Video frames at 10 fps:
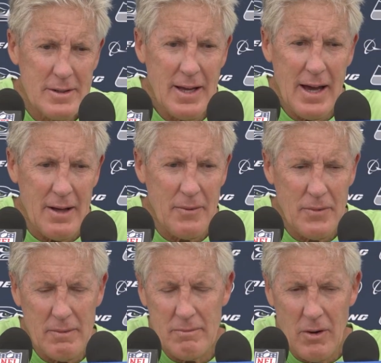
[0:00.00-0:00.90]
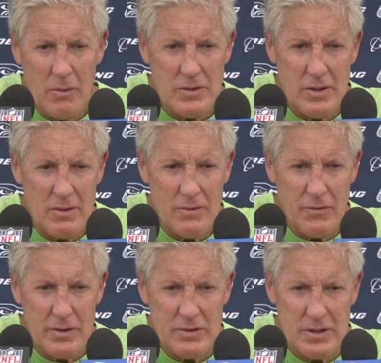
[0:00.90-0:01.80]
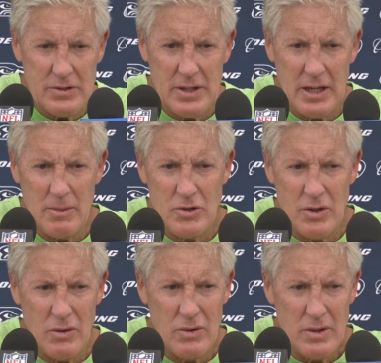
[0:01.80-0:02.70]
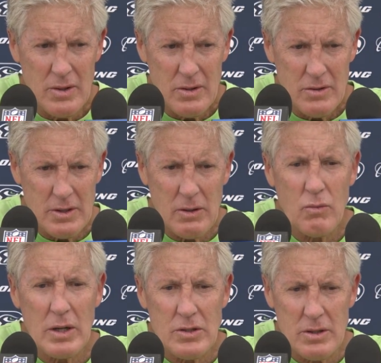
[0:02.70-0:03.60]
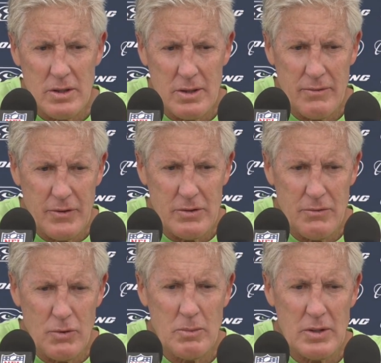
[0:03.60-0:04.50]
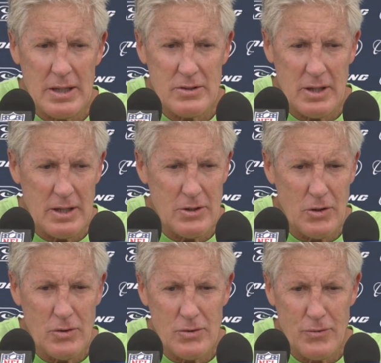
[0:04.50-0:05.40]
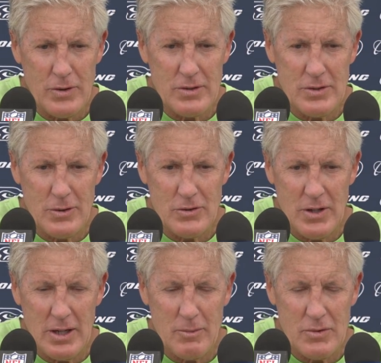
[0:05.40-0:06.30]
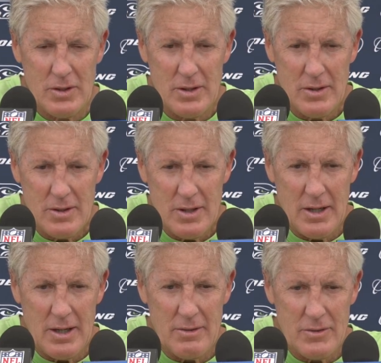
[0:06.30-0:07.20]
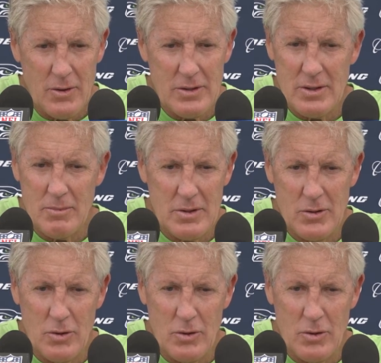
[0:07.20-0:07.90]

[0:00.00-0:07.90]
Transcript: Yeah, always. It's fun to see the stadiums, you know. It's like watching the Field of Dreams last night, you know. It's fun to see those stadiums. There's always something to